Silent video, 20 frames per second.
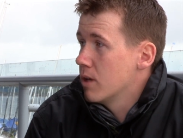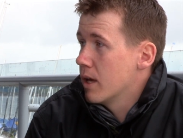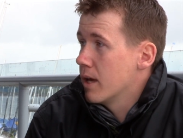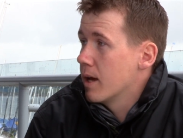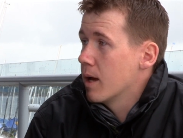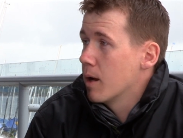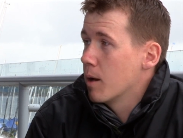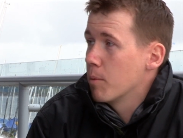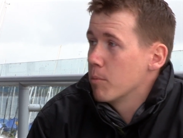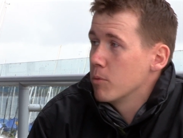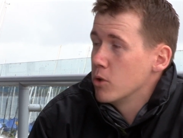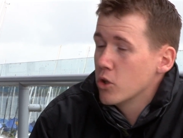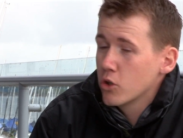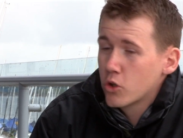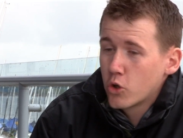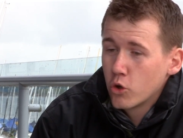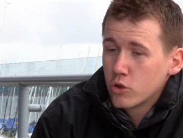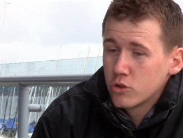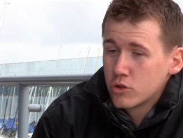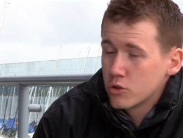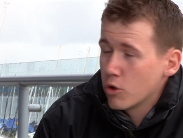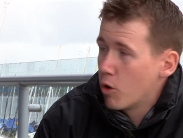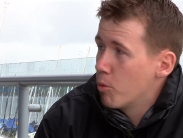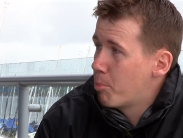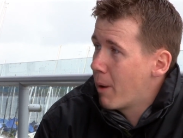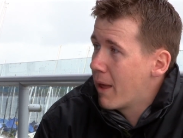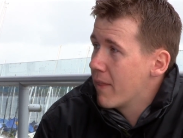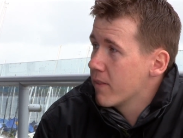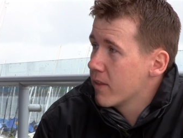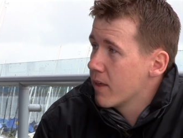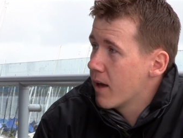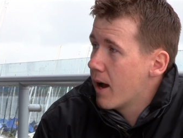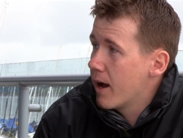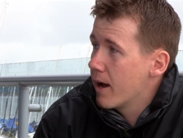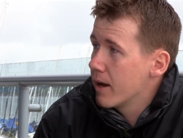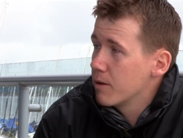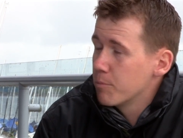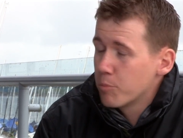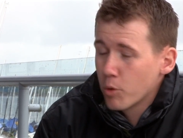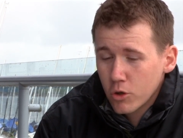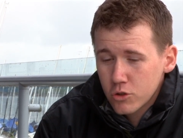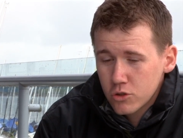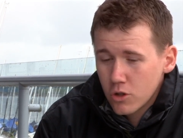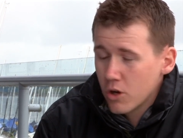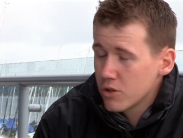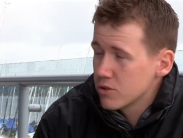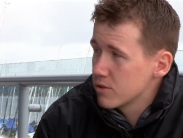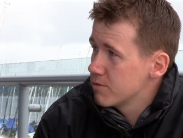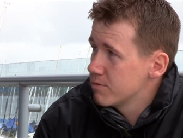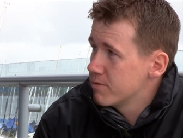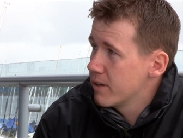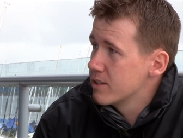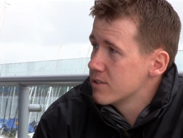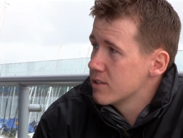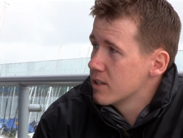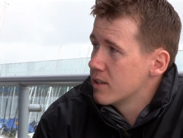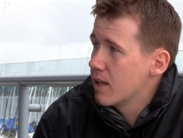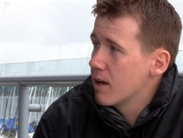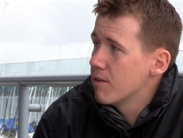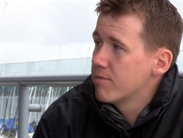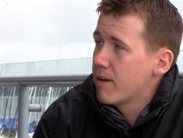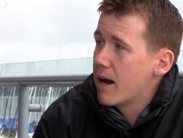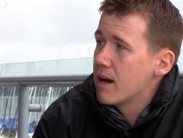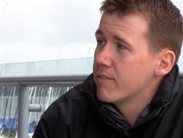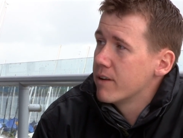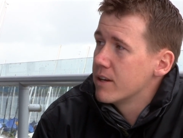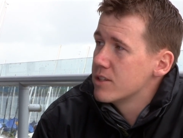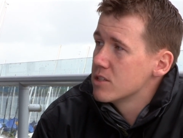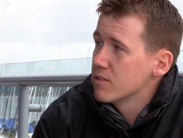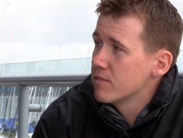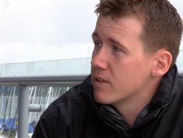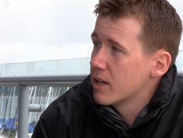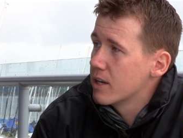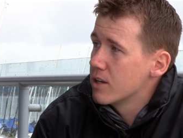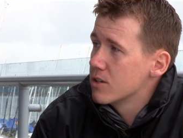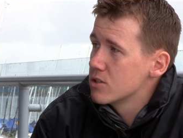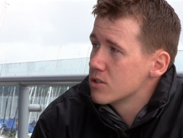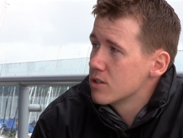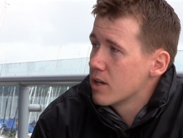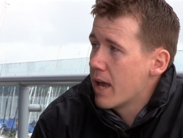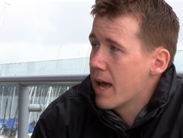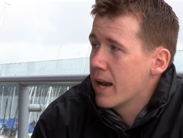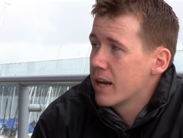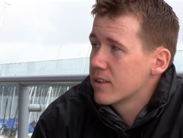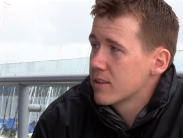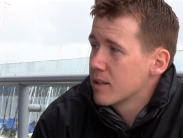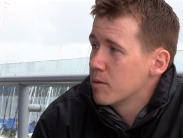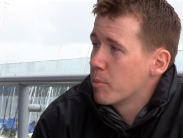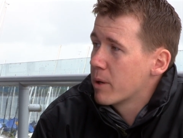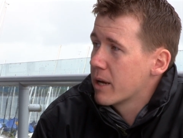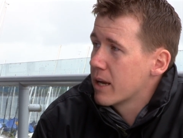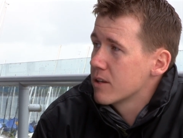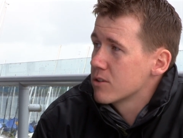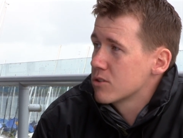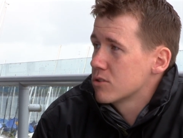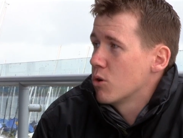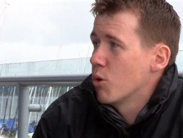You could sort of bend the eye, but as long as it fits in that 5/8 of an inch, anything bigger is